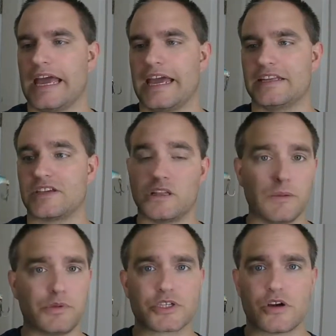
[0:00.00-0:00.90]
It's a
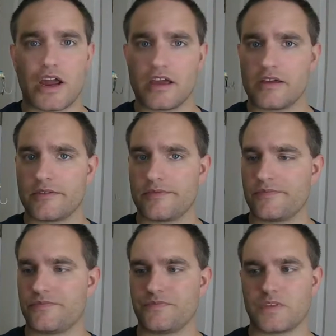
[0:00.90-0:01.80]
lipless crank.
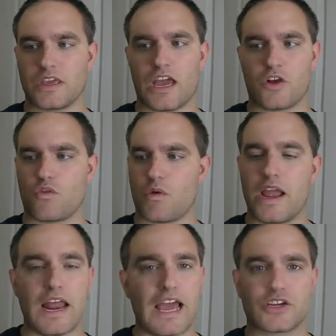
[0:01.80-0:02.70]
Got
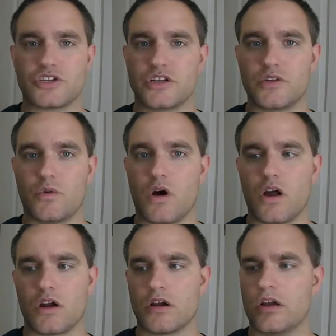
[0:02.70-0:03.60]
great action in the
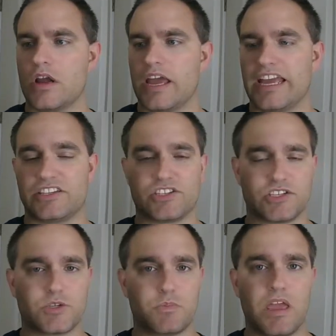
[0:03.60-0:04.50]
water. It
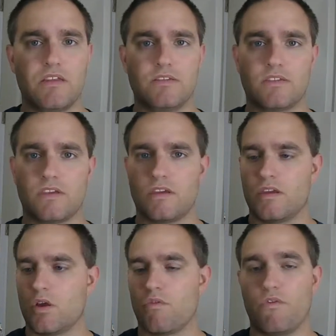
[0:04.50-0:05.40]
suspends
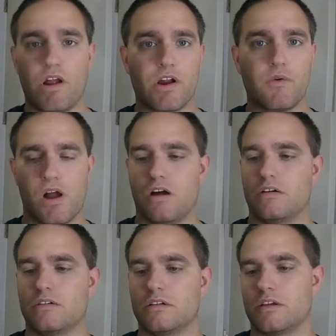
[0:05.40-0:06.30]
very
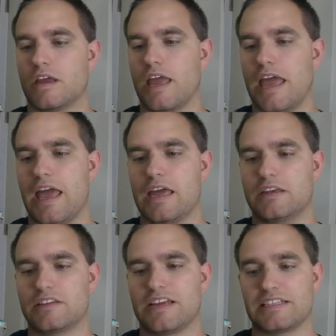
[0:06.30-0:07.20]
well,
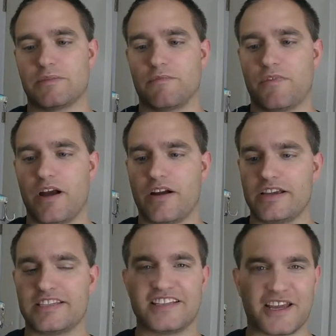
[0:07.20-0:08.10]
and it's got some
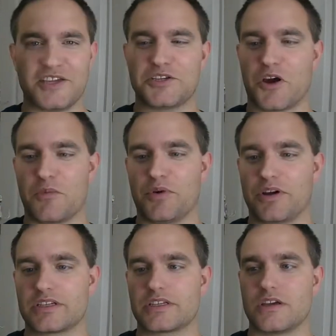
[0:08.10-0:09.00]
very sticky, sharp
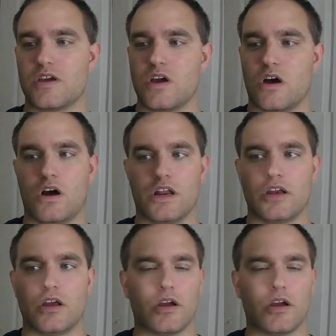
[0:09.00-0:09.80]
hooks on it.